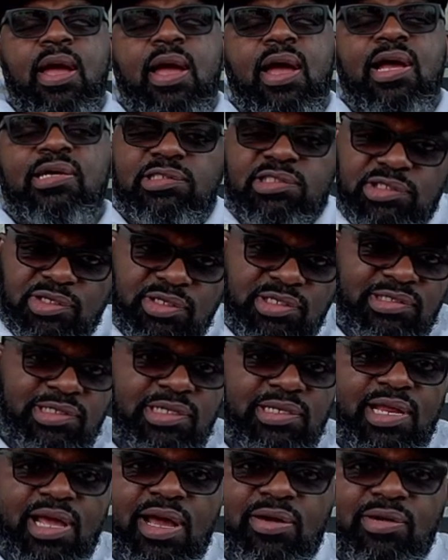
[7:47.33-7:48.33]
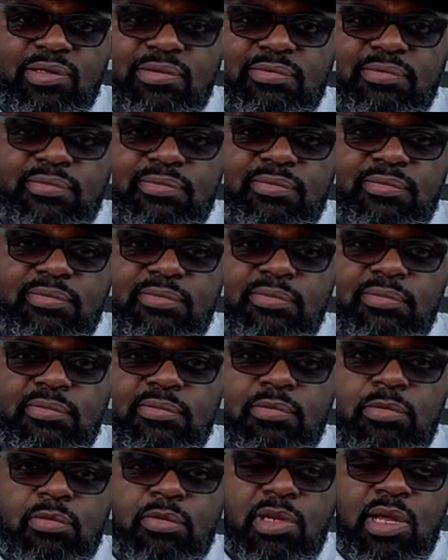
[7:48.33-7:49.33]
I seriously doubt
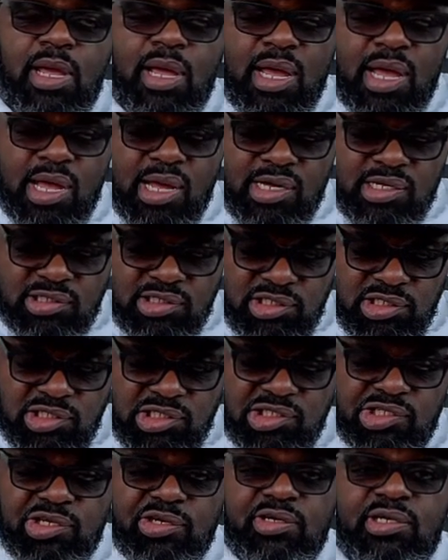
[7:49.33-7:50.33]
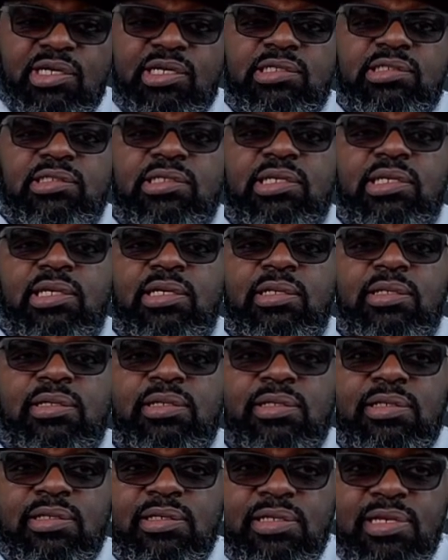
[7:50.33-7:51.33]
it. Seriously
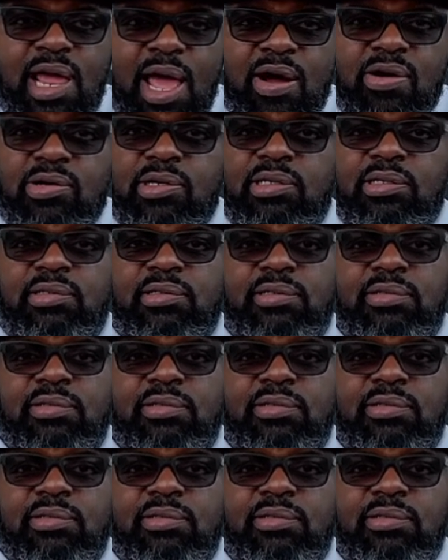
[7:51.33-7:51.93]
doubt it.